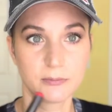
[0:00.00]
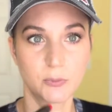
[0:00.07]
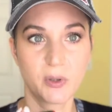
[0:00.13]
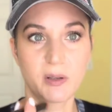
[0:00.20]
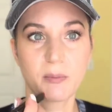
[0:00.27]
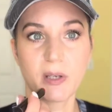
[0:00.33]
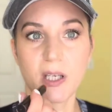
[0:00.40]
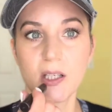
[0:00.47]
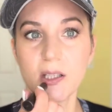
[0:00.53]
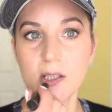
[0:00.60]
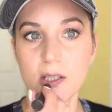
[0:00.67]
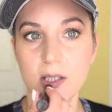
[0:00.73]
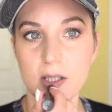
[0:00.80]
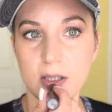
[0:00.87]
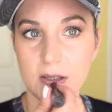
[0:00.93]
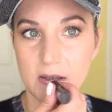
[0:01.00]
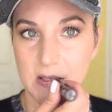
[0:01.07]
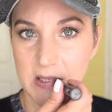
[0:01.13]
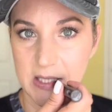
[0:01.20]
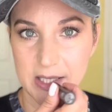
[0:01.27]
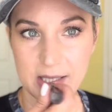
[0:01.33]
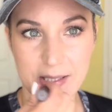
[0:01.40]
with me. So
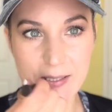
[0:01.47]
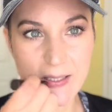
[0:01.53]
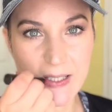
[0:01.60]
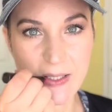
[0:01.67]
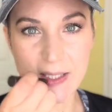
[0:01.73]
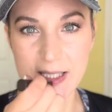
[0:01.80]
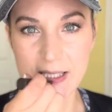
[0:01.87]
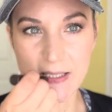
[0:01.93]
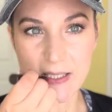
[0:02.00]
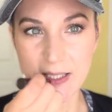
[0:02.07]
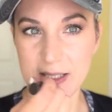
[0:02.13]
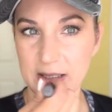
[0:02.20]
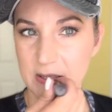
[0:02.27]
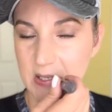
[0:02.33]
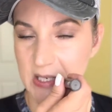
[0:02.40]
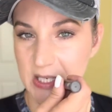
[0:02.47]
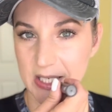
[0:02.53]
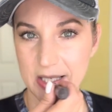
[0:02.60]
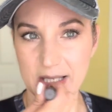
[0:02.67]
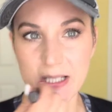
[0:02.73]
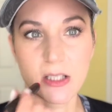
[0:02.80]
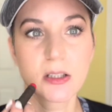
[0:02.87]
I'll show you how it actually looks.
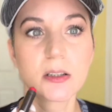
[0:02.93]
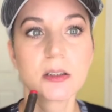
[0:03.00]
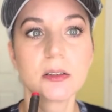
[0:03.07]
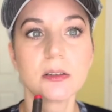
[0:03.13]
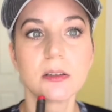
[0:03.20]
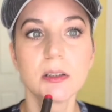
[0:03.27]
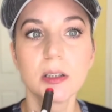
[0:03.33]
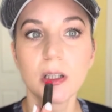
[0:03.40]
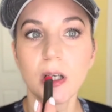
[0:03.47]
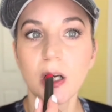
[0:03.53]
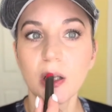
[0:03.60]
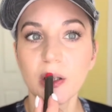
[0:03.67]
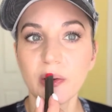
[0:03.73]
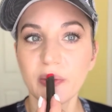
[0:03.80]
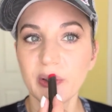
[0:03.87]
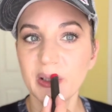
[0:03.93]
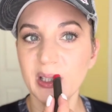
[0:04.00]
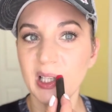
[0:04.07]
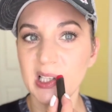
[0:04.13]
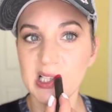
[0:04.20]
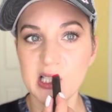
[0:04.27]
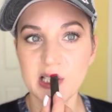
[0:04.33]
This one
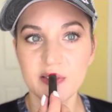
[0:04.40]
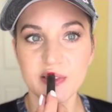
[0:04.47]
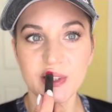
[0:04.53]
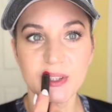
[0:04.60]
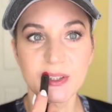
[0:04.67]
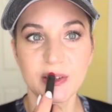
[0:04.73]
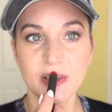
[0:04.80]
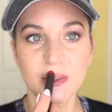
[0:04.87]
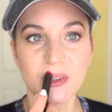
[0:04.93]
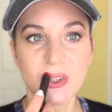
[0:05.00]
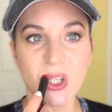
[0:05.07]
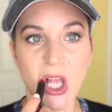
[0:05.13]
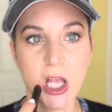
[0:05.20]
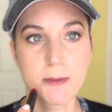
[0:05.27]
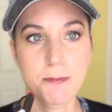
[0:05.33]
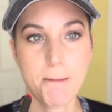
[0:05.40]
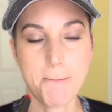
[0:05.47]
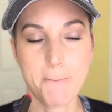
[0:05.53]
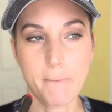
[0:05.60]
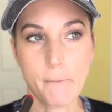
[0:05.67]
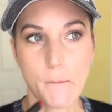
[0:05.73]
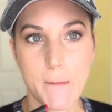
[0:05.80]
does have a
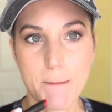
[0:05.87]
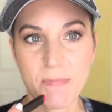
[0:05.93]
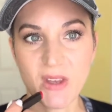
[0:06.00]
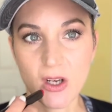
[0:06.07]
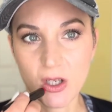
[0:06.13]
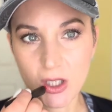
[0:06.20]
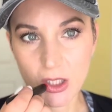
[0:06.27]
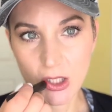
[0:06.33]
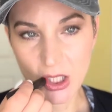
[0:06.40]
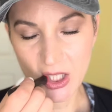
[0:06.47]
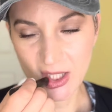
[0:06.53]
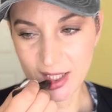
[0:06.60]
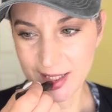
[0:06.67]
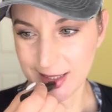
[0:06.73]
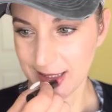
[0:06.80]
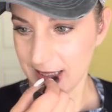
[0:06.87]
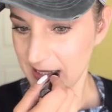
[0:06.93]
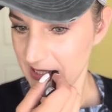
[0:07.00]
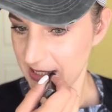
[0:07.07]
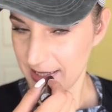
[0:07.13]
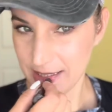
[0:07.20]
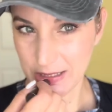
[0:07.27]
color, and it
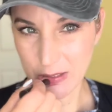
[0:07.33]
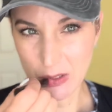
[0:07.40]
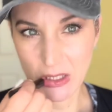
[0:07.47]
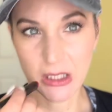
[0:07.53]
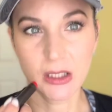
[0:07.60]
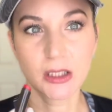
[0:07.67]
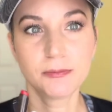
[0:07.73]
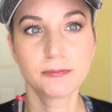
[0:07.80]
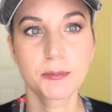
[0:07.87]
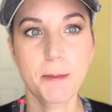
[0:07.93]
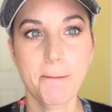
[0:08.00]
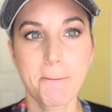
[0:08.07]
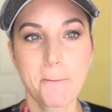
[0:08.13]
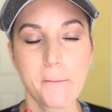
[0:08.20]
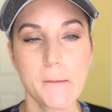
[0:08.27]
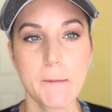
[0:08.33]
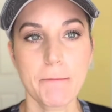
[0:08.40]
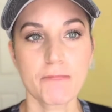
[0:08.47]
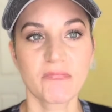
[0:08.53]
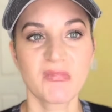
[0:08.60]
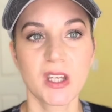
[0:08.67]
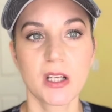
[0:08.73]
lasts longer.
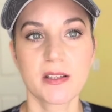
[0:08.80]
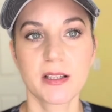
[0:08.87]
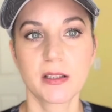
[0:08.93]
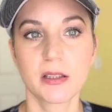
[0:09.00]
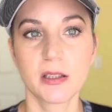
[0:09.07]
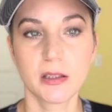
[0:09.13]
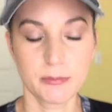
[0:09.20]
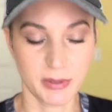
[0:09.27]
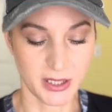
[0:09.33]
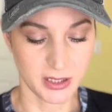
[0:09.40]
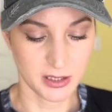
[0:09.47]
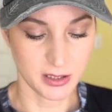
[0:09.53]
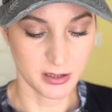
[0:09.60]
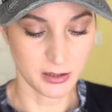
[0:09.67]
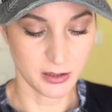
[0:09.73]
It's a little bit